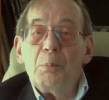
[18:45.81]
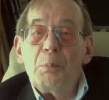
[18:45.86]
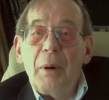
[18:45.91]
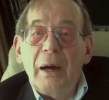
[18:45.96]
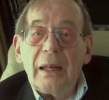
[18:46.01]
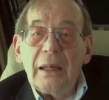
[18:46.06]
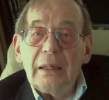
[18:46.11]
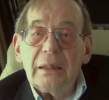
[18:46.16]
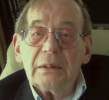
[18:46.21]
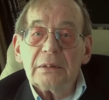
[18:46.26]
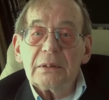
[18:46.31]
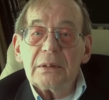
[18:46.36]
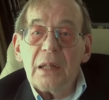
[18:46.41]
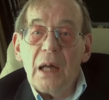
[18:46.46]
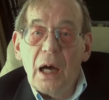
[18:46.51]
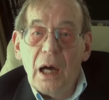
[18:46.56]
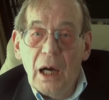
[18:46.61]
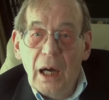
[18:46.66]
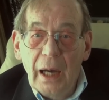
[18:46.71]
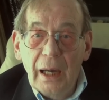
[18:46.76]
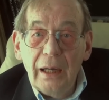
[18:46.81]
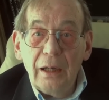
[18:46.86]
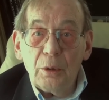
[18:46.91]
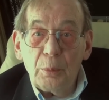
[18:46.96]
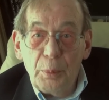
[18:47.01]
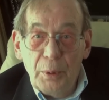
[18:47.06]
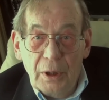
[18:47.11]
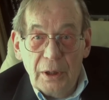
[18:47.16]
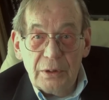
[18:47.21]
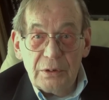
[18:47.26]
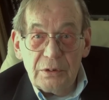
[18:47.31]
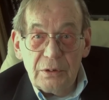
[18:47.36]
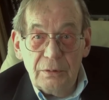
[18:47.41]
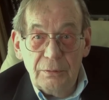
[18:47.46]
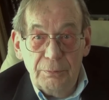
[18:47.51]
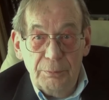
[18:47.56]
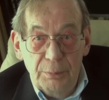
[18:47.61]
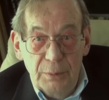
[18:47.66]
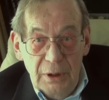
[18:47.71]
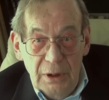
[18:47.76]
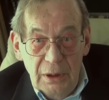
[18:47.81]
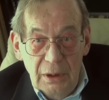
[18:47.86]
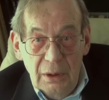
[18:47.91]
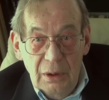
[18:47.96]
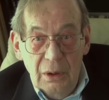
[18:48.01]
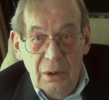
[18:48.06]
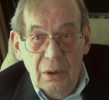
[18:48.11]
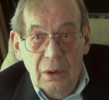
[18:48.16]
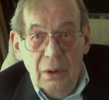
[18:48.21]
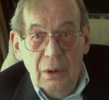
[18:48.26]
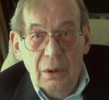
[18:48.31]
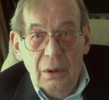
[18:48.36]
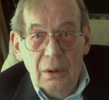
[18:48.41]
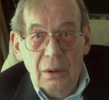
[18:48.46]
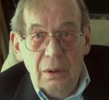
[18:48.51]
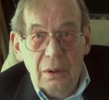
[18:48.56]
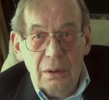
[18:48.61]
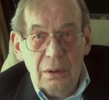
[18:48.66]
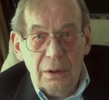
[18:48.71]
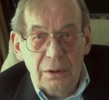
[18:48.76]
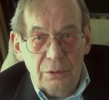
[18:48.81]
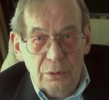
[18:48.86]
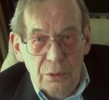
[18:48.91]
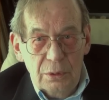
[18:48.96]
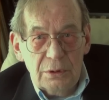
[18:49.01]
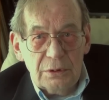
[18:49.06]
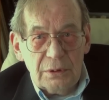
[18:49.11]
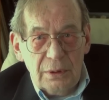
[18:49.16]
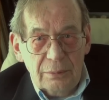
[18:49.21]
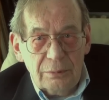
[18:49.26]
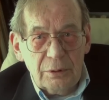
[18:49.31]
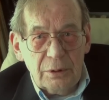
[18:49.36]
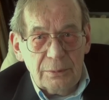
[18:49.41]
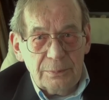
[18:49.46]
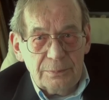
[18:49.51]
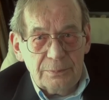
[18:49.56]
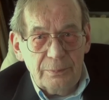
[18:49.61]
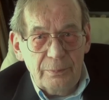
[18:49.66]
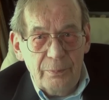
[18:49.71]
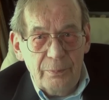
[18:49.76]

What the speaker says: But it's the higher parts of me that do the suffering.